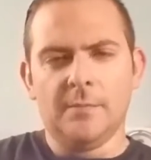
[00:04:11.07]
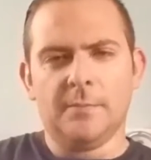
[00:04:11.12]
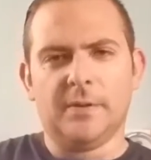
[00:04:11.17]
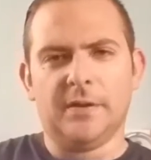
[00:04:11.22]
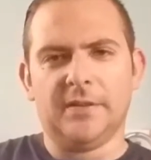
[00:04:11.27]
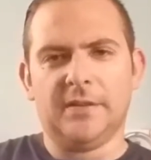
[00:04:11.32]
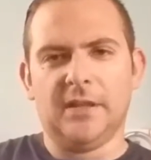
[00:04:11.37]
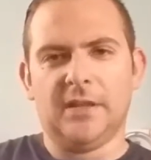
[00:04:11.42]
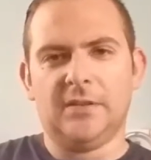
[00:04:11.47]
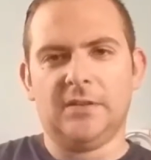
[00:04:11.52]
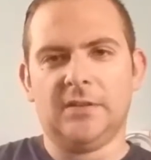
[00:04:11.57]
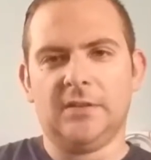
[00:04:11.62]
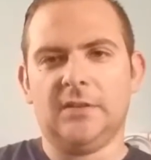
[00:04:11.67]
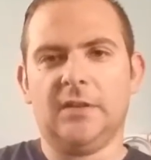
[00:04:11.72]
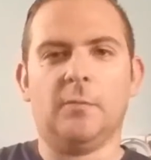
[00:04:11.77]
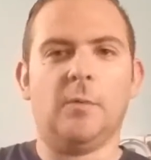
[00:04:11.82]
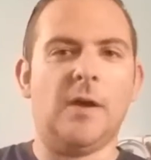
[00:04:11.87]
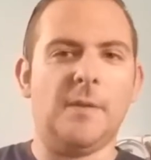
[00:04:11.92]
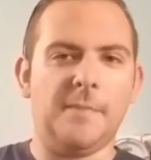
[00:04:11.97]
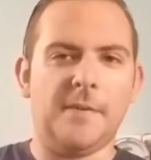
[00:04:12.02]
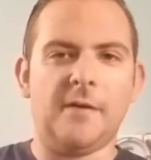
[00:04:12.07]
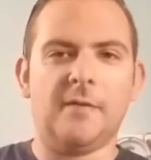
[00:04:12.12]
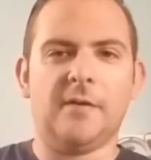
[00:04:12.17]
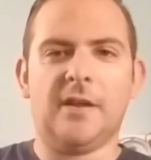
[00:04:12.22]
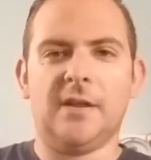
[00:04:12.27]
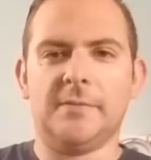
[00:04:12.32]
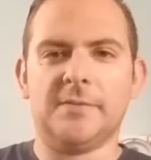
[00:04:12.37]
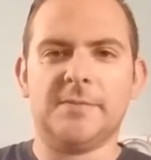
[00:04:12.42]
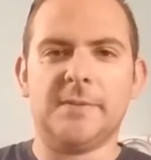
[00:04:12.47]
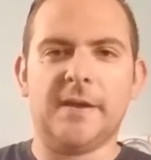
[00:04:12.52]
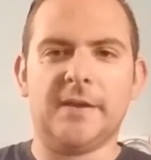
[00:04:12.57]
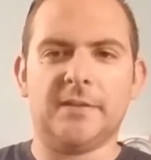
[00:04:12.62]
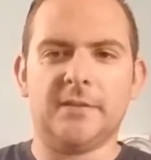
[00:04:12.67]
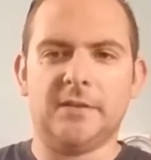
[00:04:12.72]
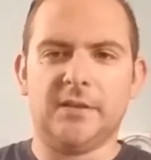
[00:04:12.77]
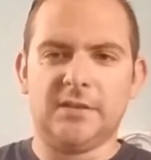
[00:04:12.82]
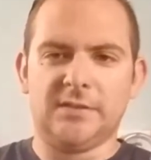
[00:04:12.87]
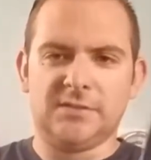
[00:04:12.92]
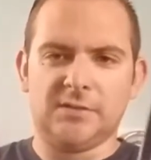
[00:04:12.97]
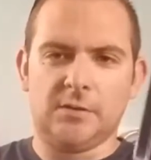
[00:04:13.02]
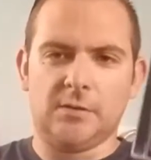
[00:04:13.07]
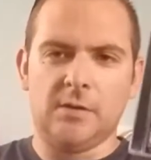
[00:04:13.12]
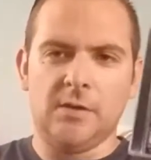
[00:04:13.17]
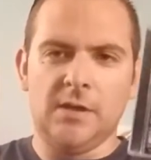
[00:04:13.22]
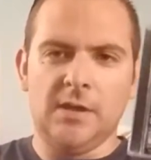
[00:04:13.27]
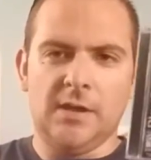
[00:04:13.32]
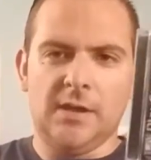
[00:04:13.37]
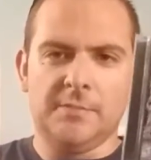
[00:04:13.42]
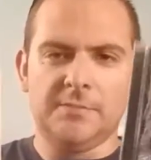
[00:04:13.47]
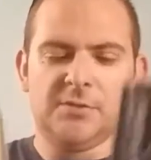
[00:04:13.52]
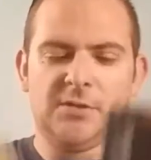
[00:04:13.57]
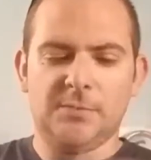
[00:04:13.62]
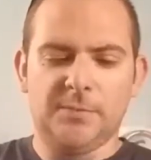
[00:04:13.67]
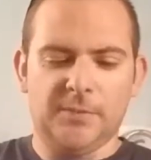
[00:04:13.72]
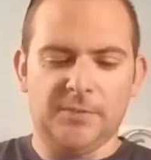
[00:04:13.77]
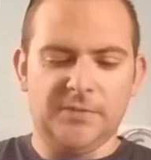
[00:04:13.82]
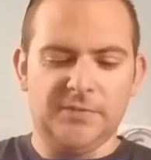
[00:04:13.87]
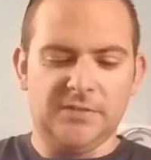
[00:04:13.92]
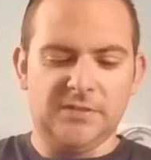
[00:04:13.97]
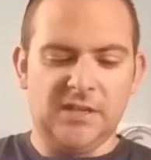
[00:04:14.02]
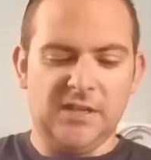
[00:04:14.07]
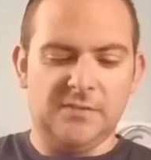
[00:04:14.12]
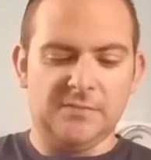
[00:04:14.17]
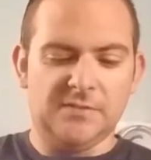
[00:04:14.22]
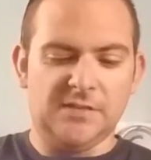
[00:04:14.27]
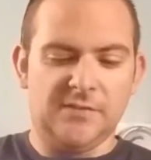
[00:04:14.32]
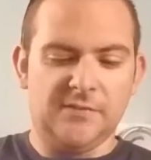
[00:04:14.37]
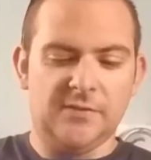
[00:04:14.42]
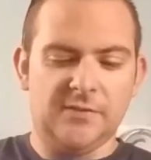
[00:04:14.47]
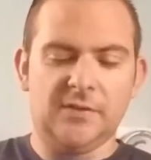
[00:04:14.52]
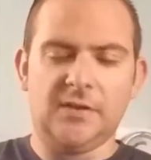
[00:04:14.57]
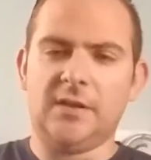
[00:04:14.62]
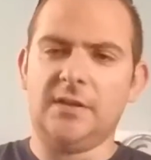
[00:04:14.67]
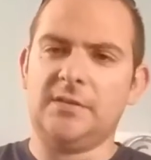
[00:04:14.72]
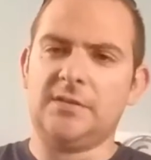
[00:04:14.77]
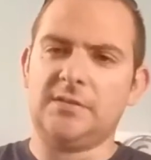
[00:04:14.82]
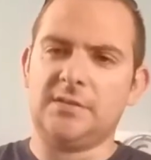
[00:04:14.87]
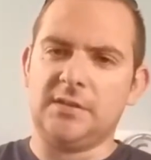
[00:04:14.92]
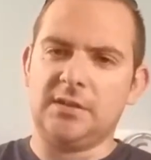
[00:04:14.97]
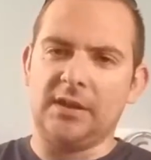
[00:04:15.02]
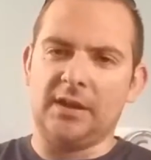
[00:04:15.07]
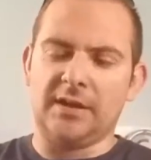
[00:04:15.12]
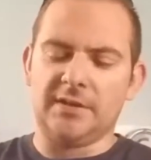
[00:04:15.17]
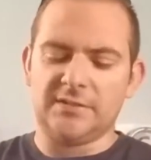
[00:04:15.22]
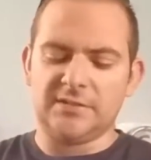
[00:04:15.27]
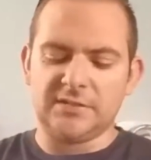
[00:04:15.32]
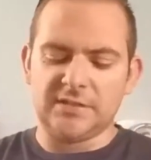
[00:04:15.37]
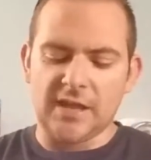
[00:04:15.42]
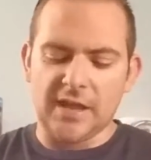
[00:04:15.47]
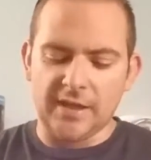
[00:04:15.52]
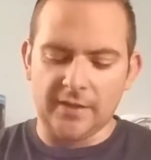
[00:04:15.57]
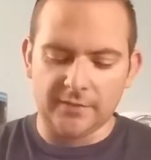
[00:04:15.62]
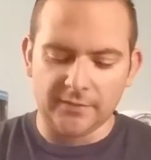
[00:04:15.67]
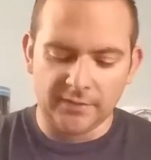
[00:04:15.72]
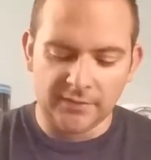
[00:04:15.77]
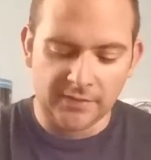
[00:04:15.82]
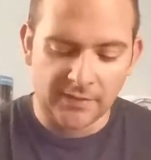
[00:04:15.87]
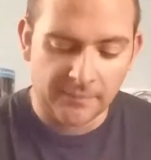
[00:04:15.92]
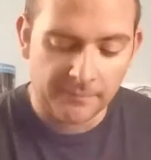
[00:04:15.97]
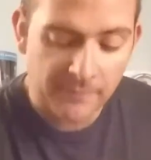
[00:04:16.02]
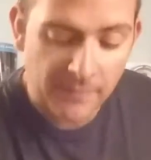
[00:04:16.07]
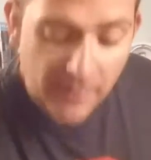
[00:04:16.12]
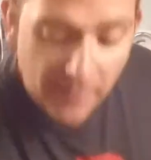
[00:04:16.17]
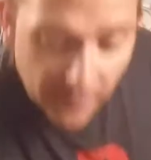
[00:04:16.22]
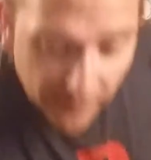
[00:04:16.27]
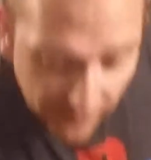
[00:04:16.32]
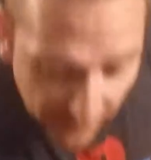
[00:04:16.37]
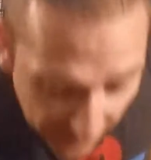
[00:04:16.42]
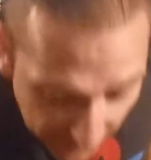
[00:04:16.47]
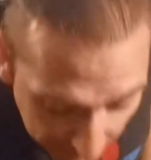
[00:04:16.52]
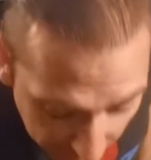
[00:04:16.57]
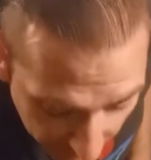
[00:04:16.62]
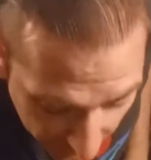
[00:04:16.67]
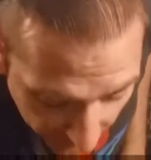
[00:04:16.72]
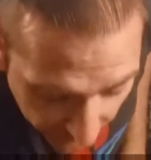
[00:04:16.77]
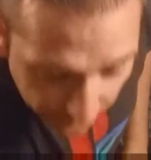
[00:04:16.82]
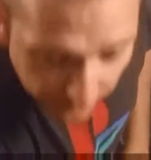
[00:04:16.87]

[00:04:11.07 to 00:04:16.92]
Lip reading: but they did the Wipeout games back in the day, so I'm sure both these games have a nice style to them that I'm looking